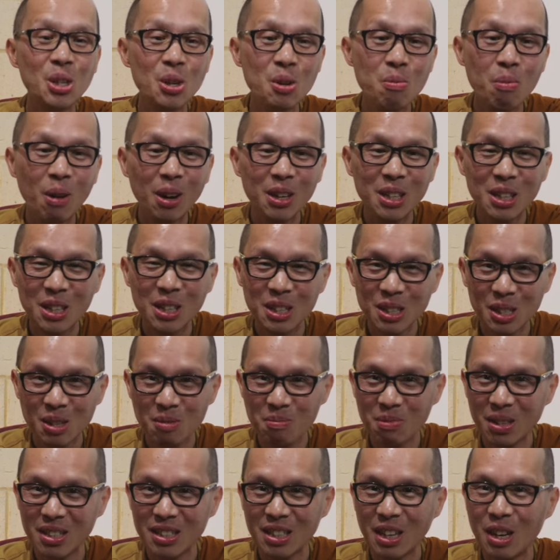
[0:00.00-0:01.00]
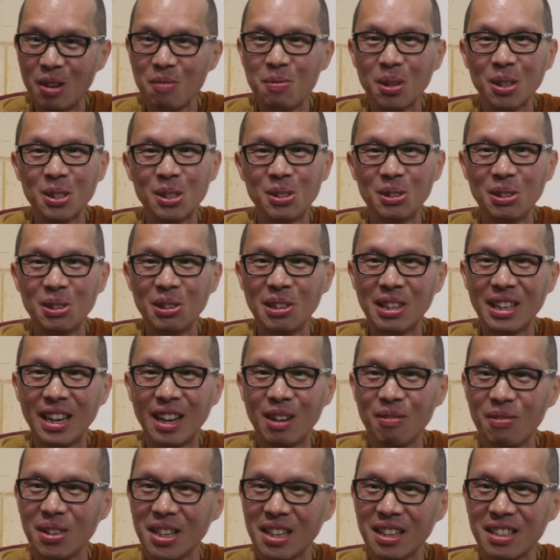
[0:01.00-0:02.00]
participants able to do
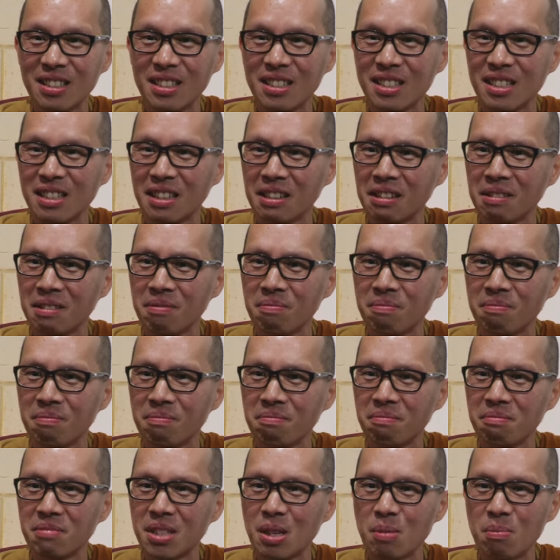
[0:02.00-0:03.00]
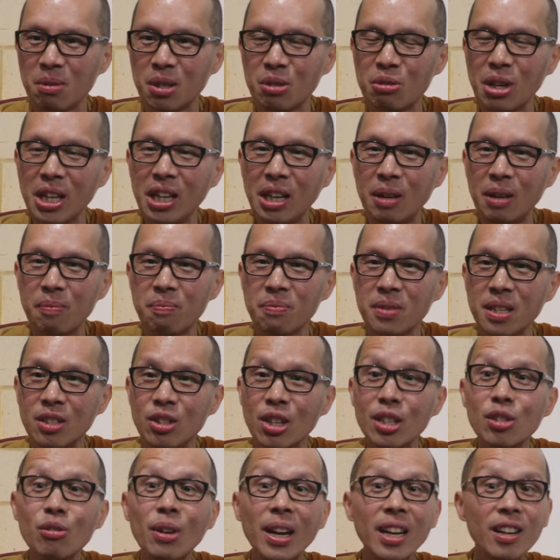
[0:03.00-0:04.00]
that, because it's a simple training.
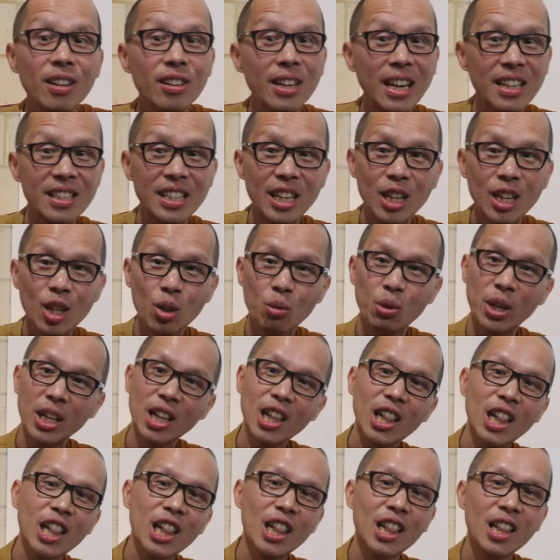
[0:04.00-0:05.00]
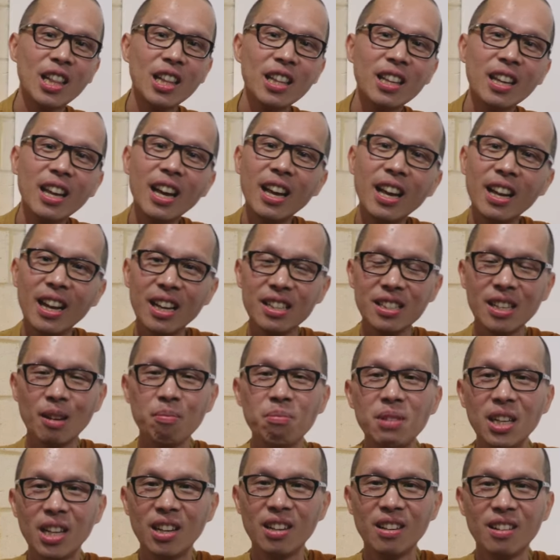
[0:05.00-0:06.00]
Just recognize ill will and
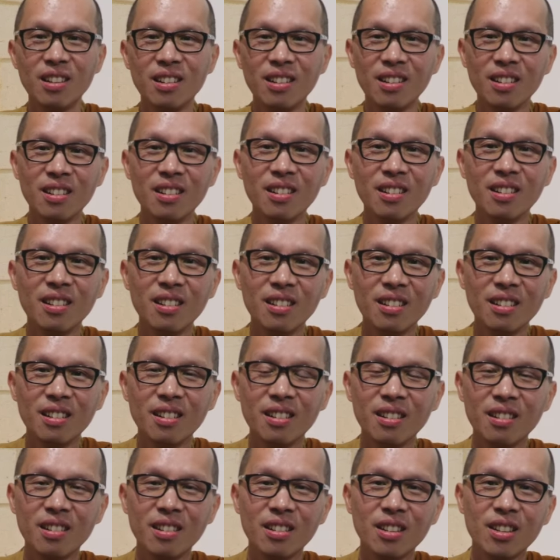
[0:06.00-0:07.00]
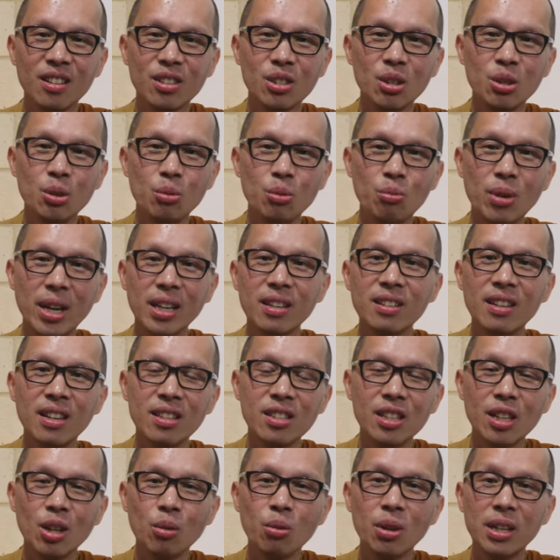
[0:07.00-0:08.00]
accept it. So you
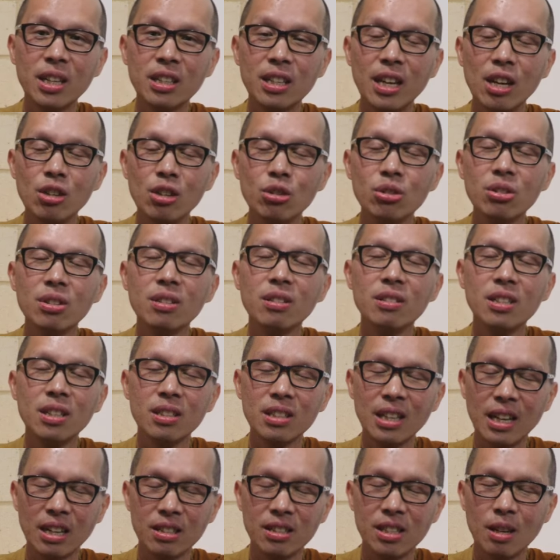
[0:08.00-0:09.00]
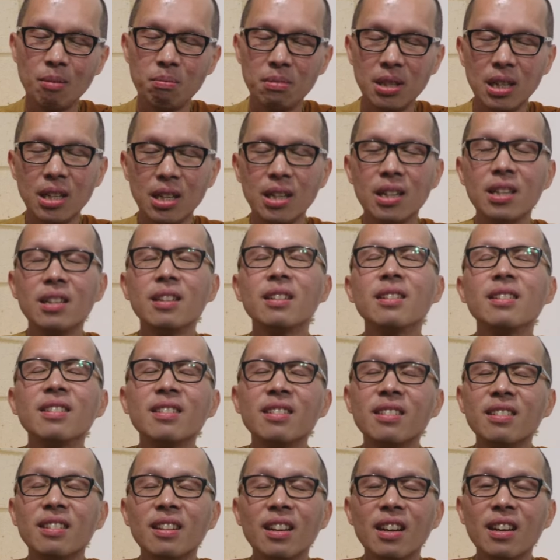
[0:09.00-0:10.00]
recognize ill will, attention, just accept it.
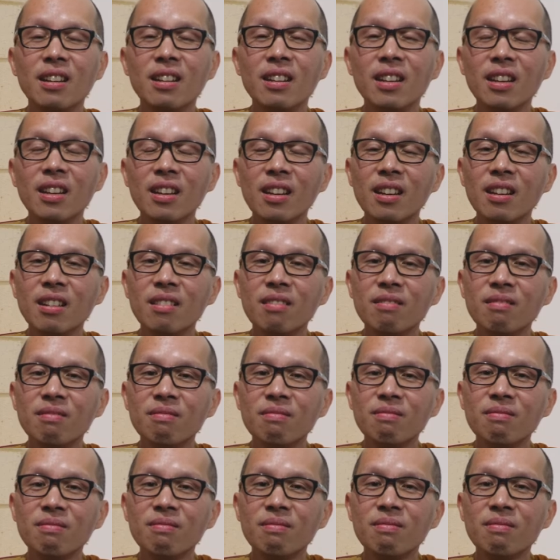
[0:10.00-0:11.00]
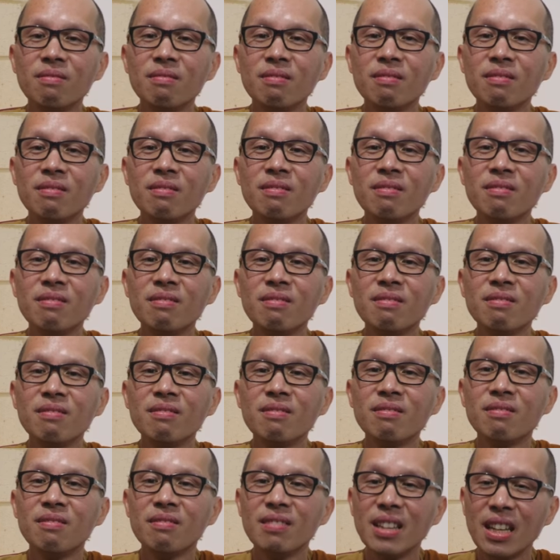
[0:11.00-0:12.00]
And then
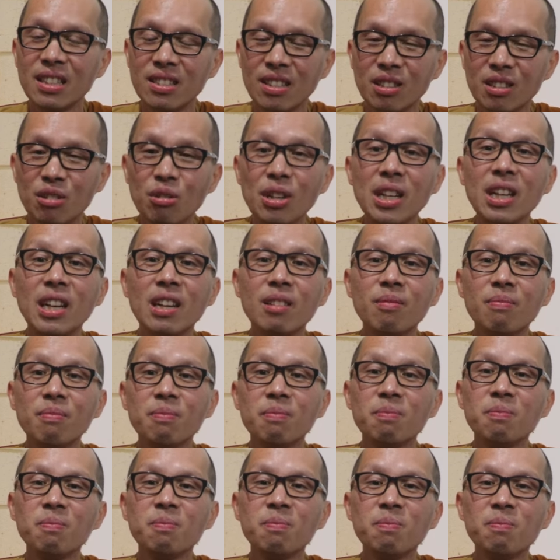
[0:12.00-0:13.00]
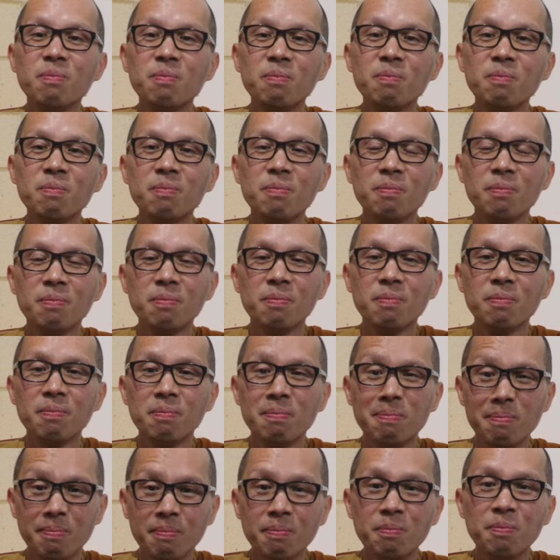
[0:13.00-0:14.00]
that's the training.
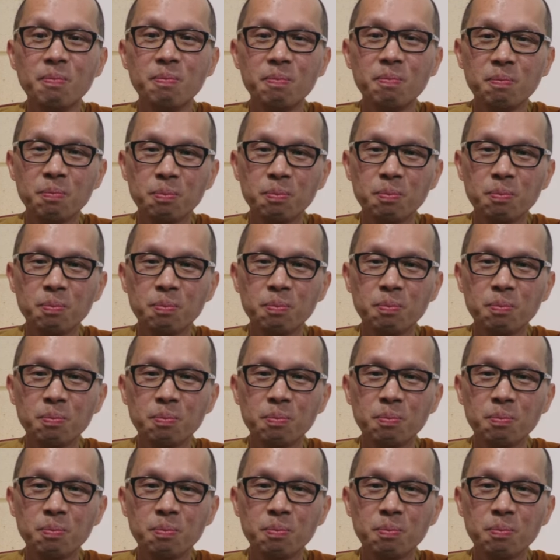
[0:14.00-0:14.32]
Mm-hmm.